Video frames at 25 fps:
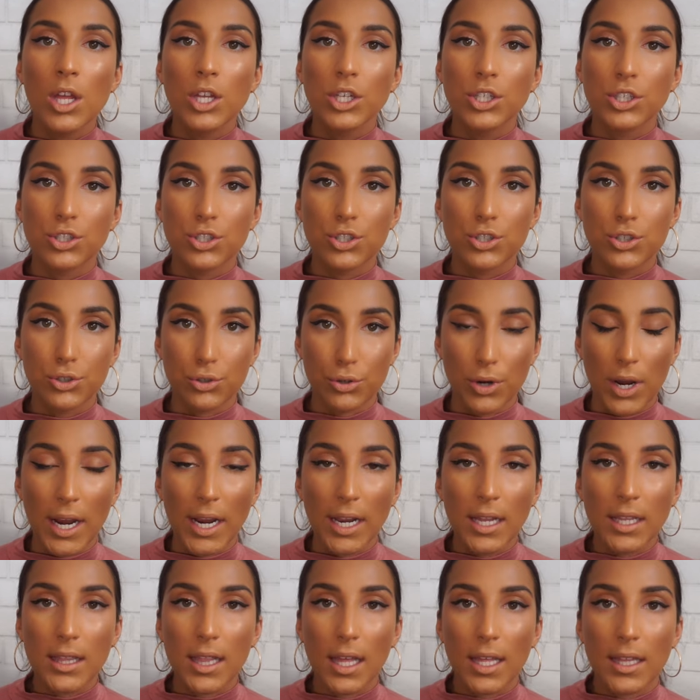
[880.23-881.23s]

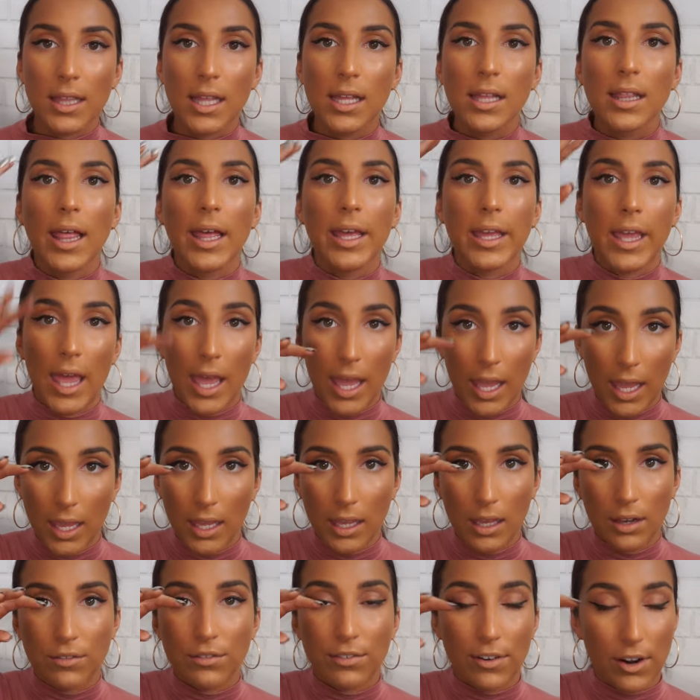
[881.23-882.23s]
straight that they like
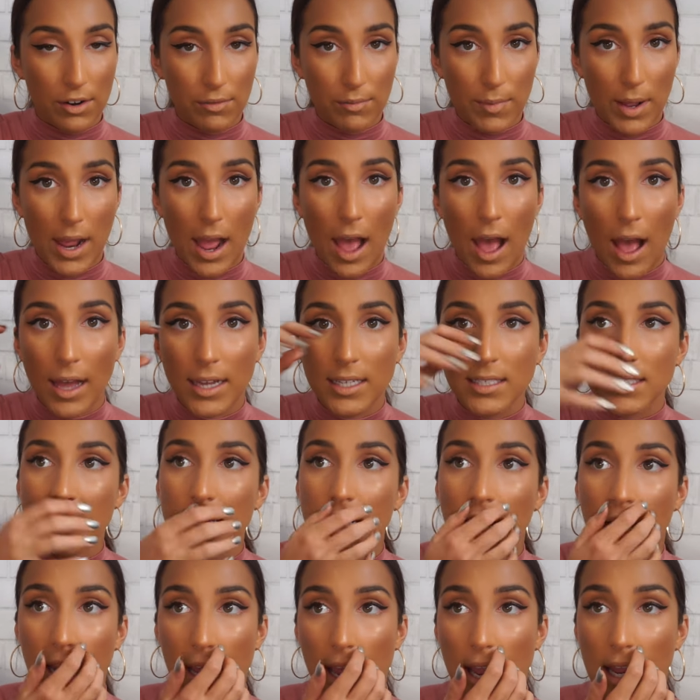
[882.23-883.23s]
hang in front of my eyes
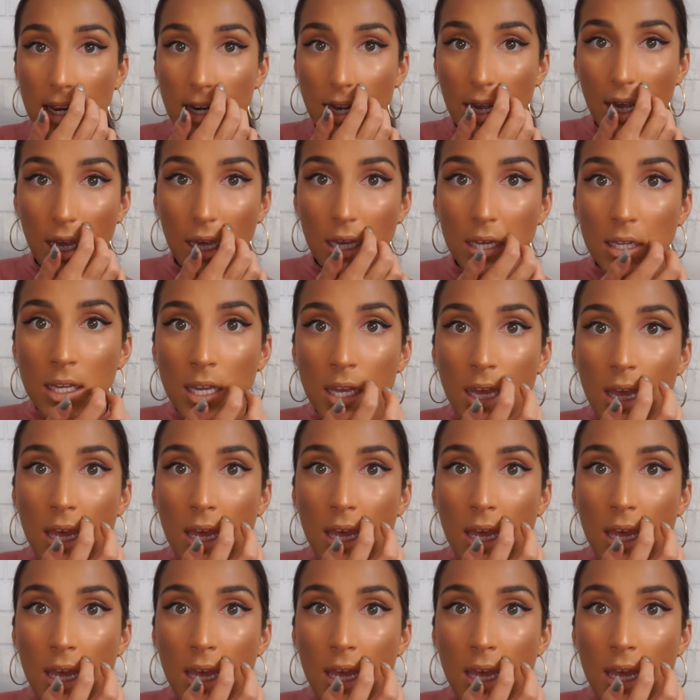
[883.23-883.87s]
and I hate it.